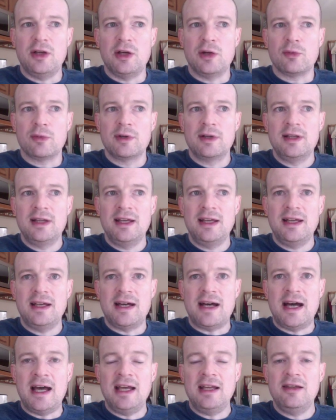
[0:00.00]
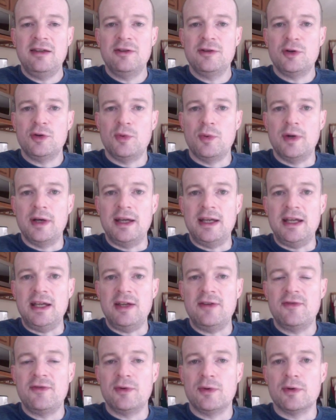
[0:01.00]
really ideal way
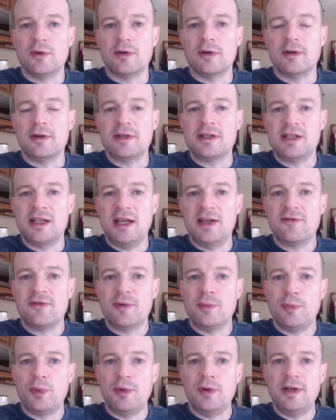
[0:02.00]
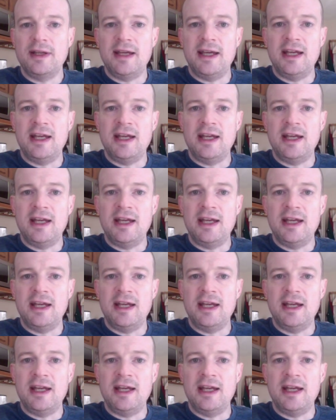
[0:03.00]
to get from point